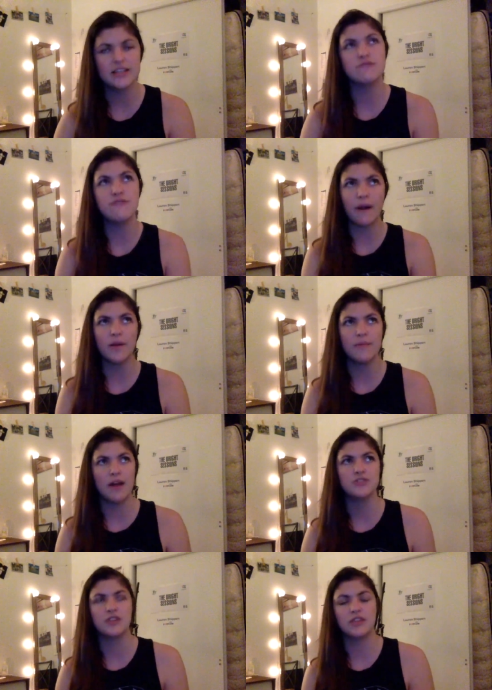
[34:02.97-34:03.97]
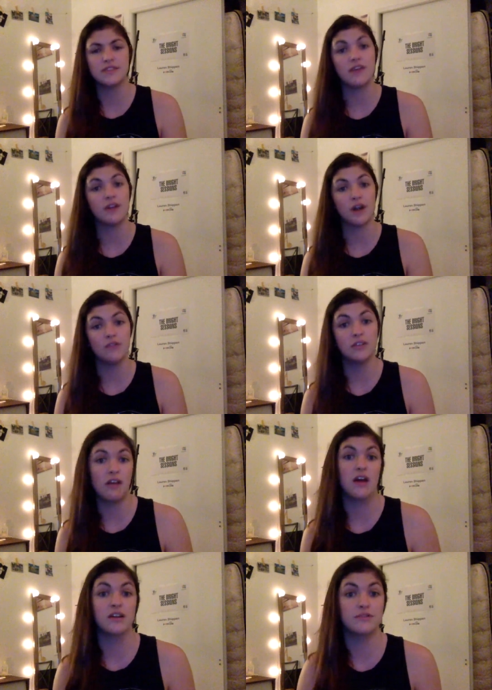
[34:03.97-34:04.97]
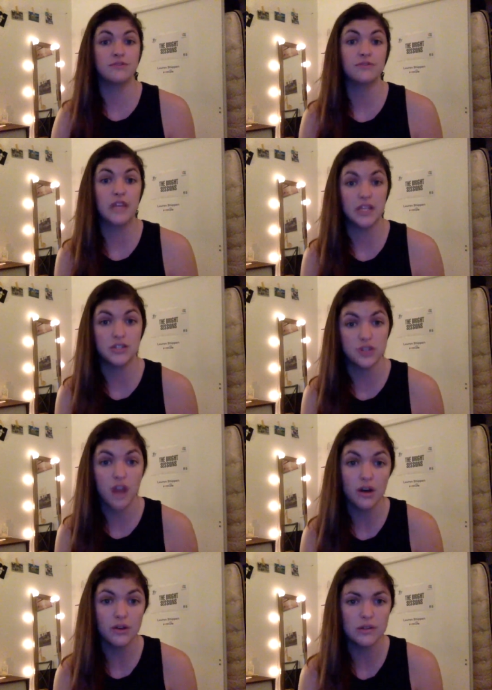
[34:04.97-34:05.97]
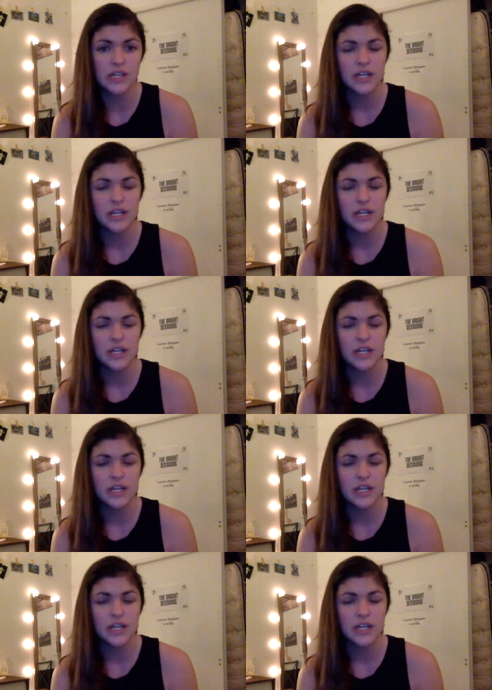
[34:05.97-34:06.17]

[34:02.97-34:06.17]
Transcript: is very much at the center of a lot of his shows.